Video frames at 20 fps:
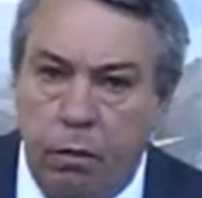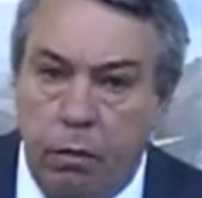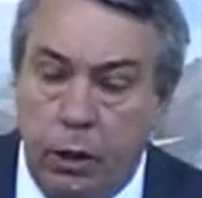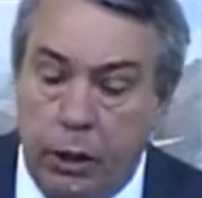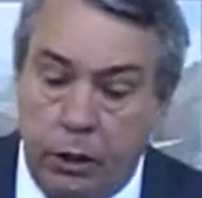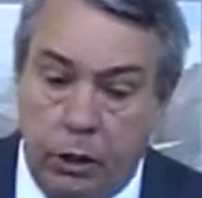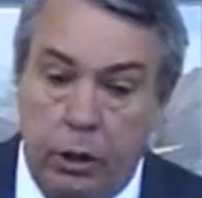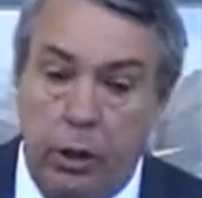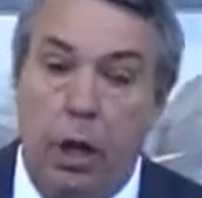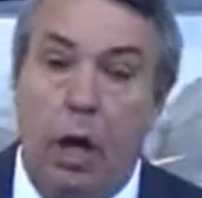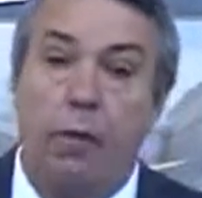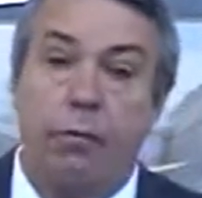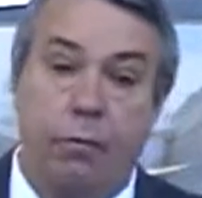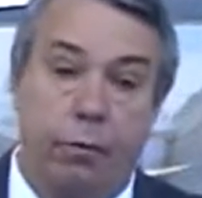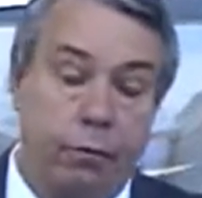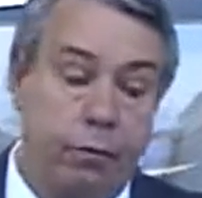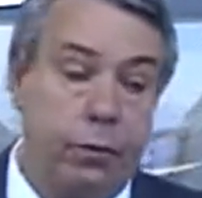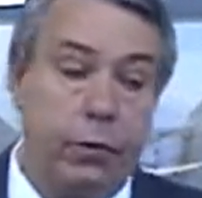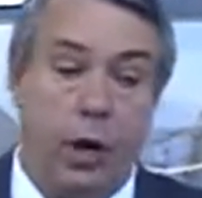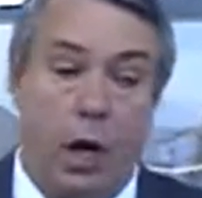It's
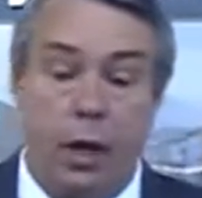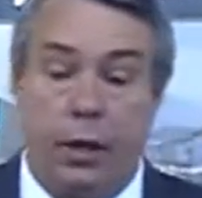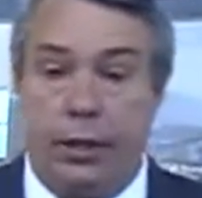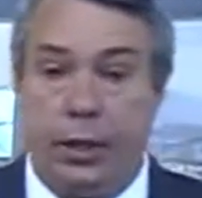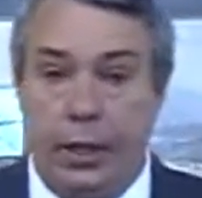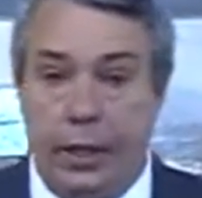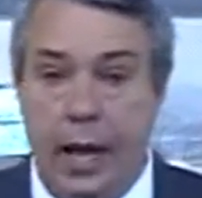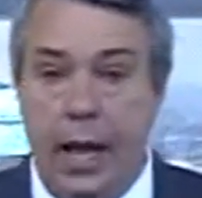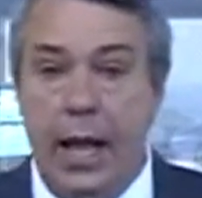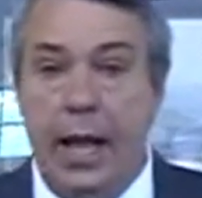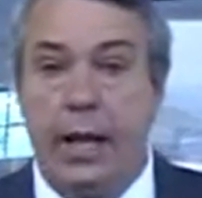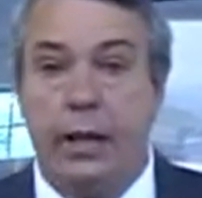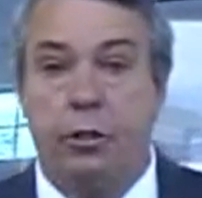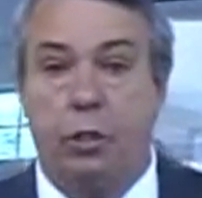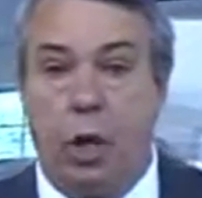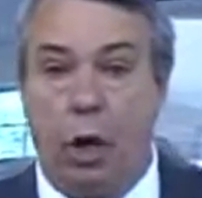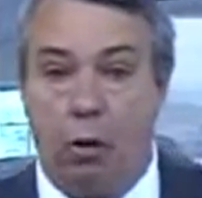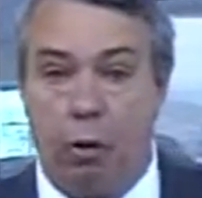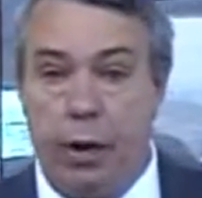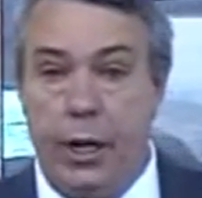not today,
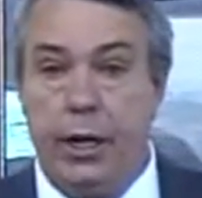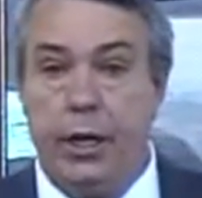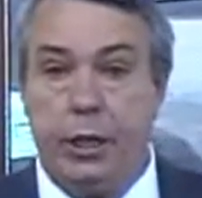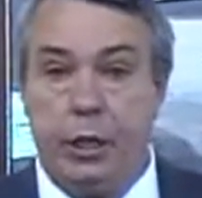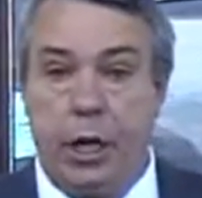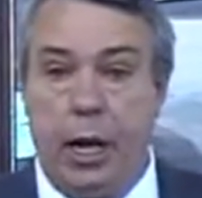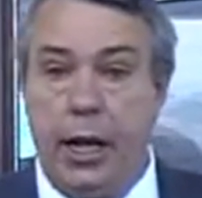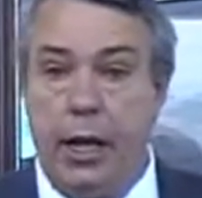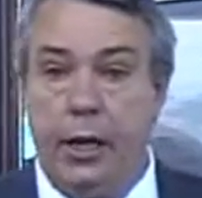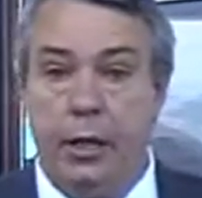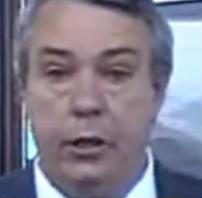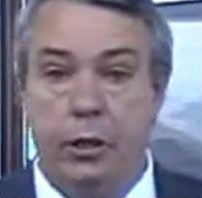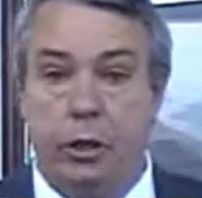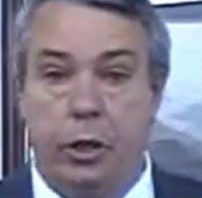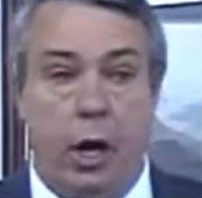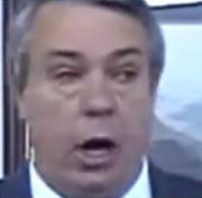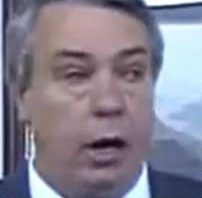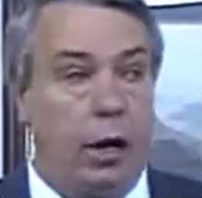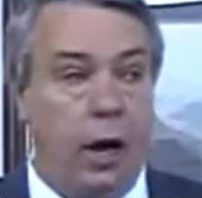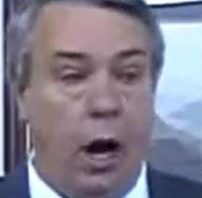it's already changed.
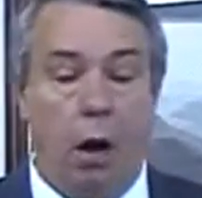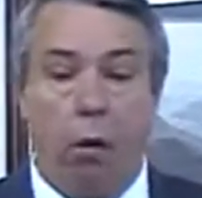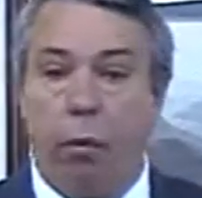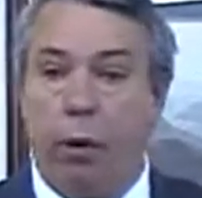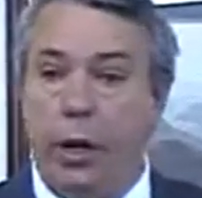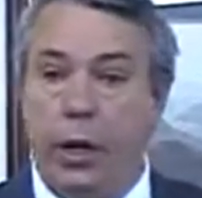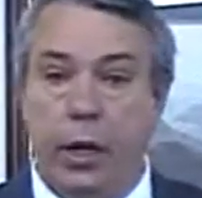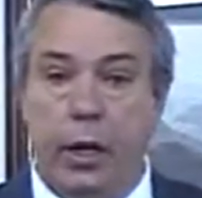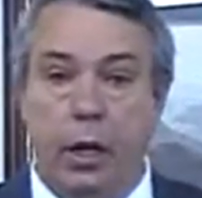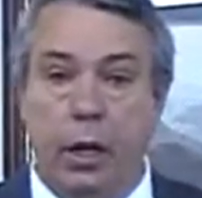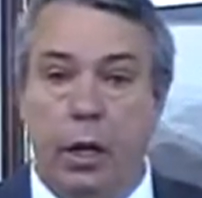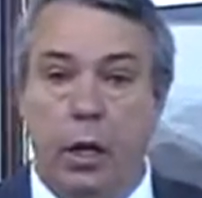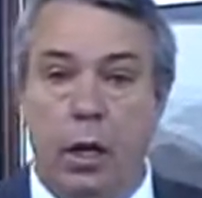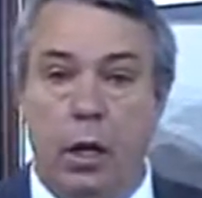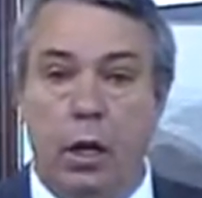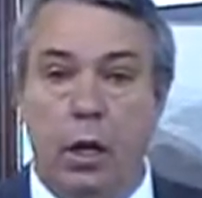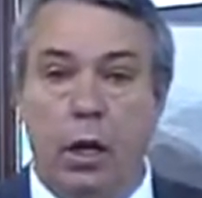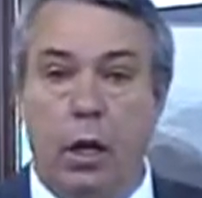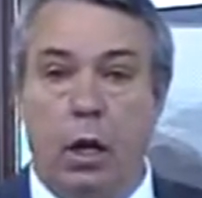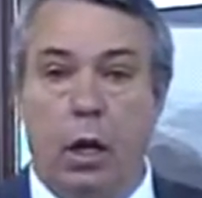God already,
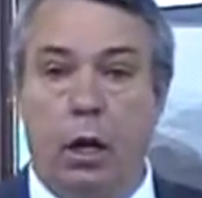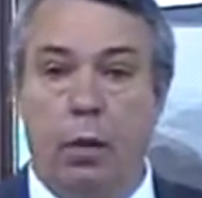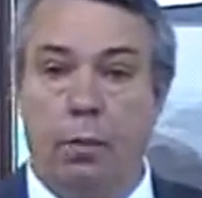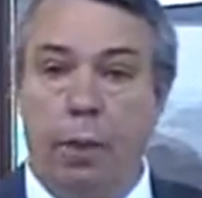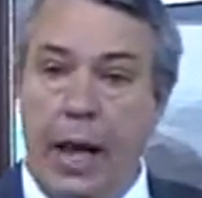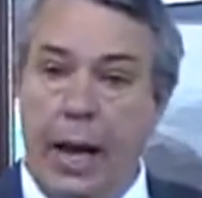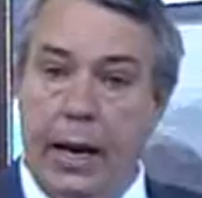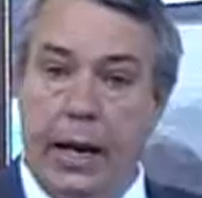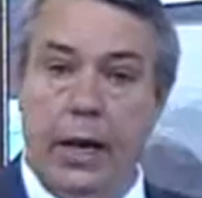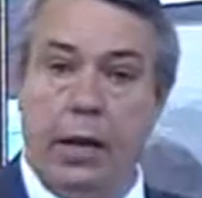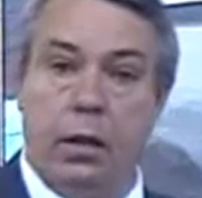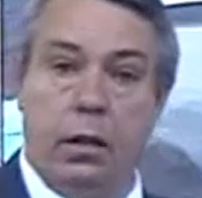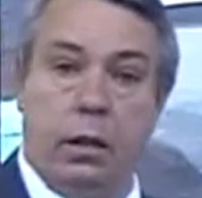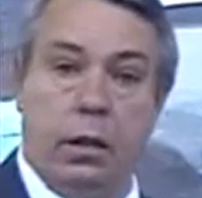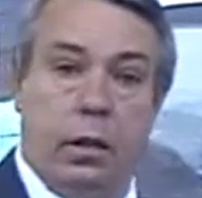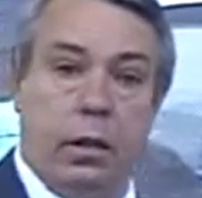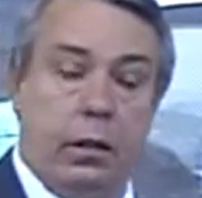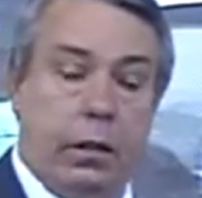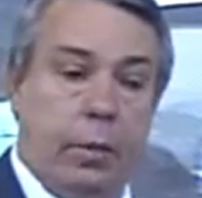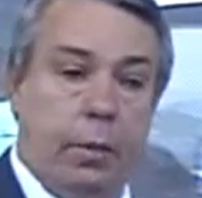uh, back in
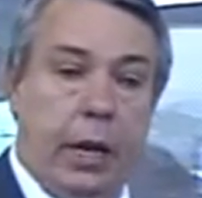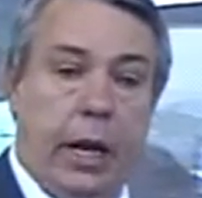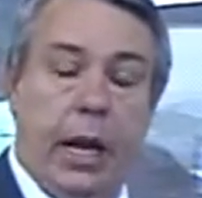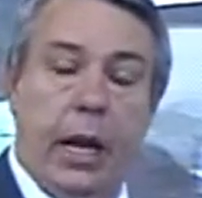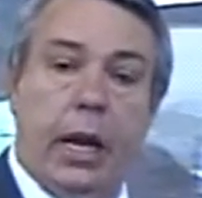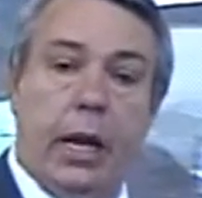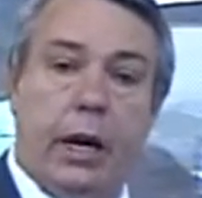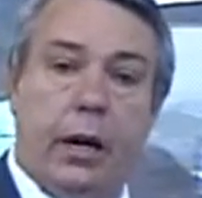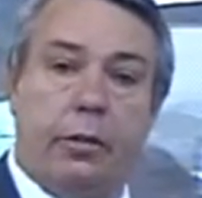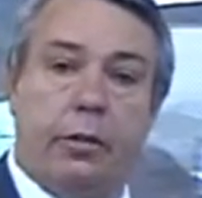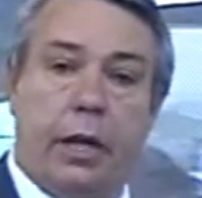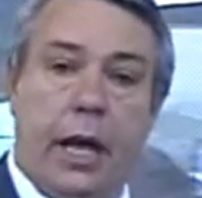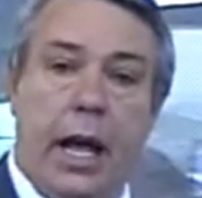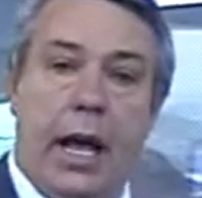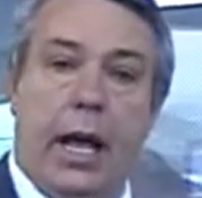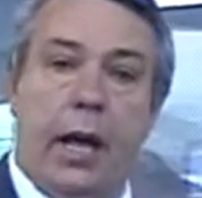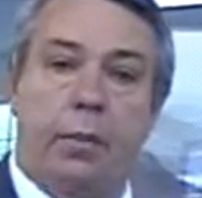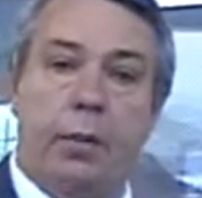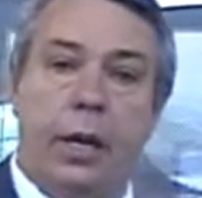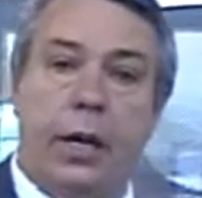at the beginning of
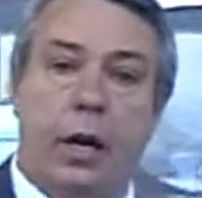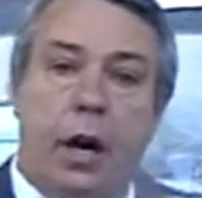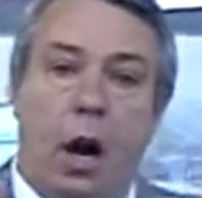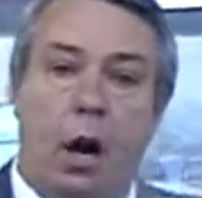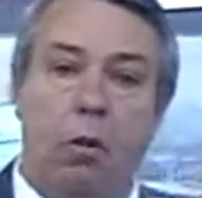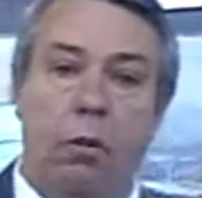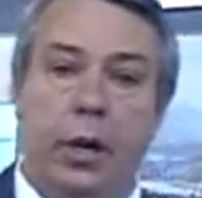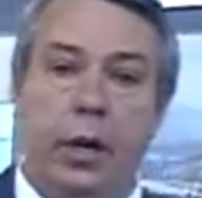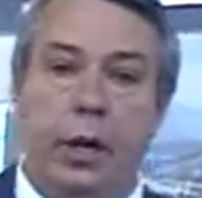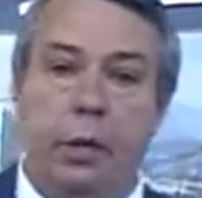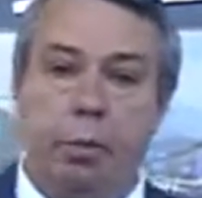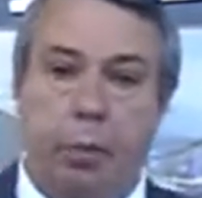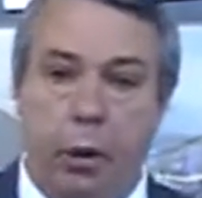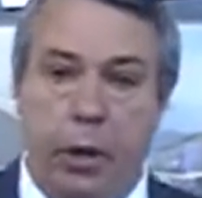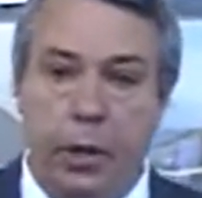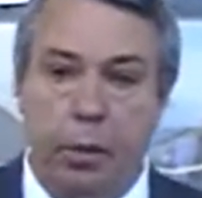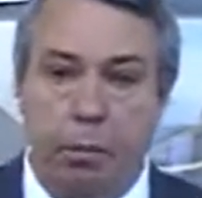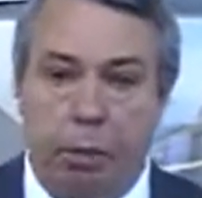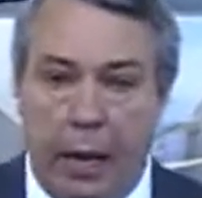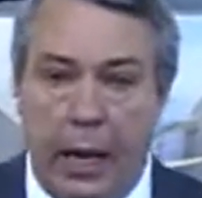time, He had already
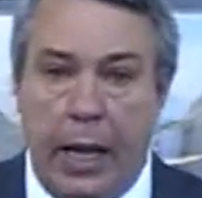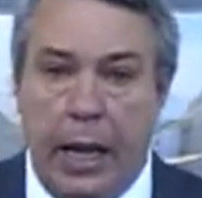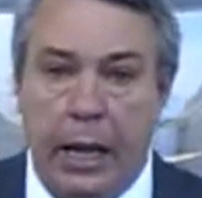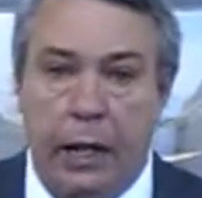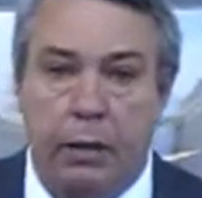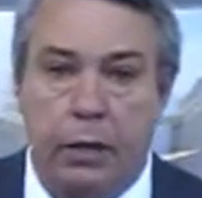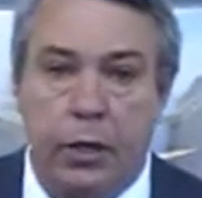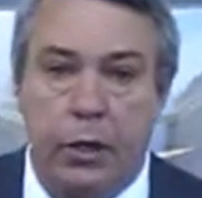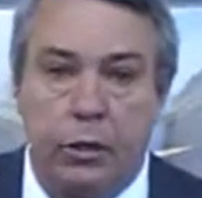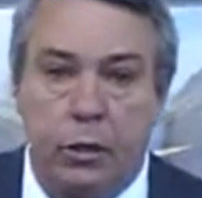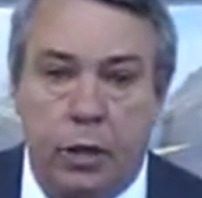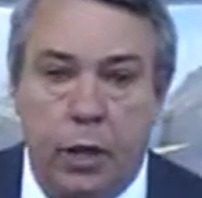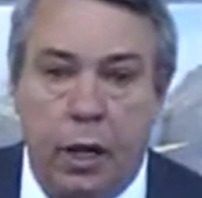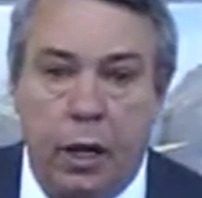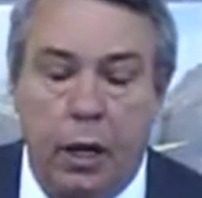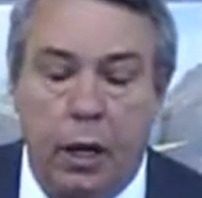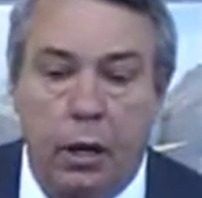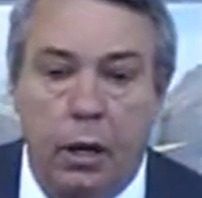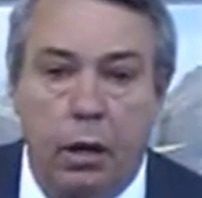pre planned this thing.